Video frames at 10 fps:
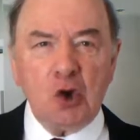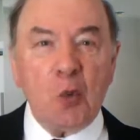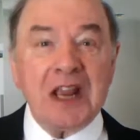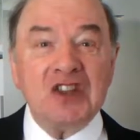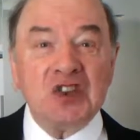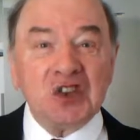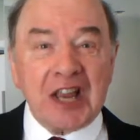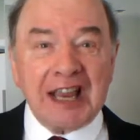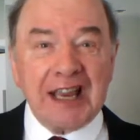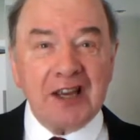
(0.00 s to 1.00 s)
Do we
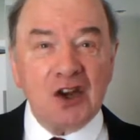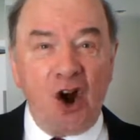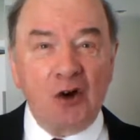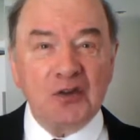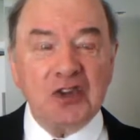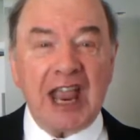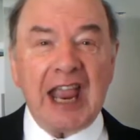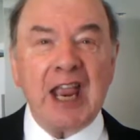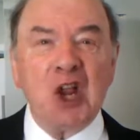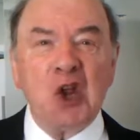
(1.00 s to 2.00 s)
see God's
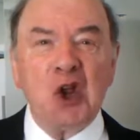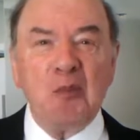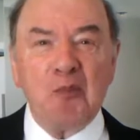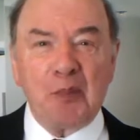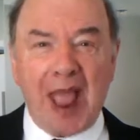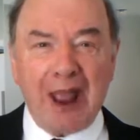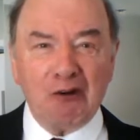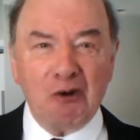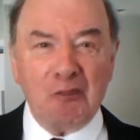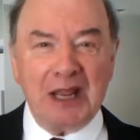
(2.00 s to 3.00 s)

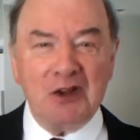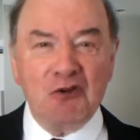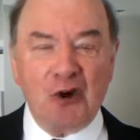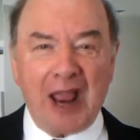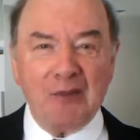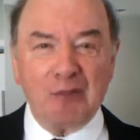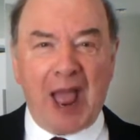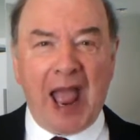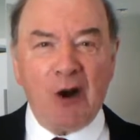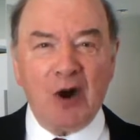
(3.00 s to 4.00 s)
incomparably
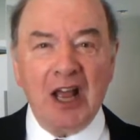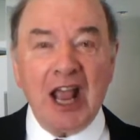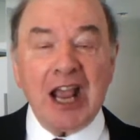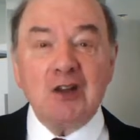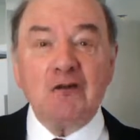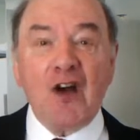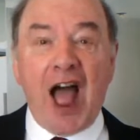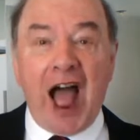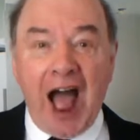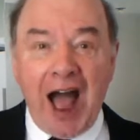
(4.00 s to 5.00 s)
great power is
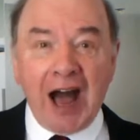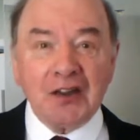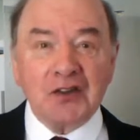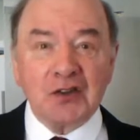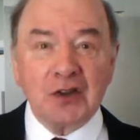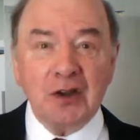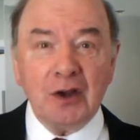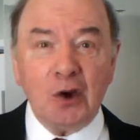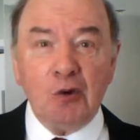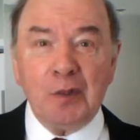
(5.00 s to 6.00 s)
for us
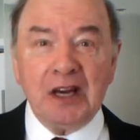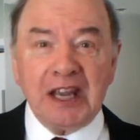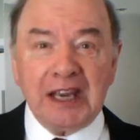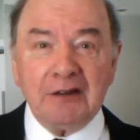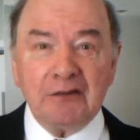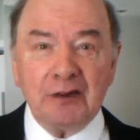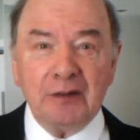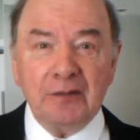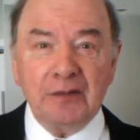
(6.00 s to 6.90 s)
who believe?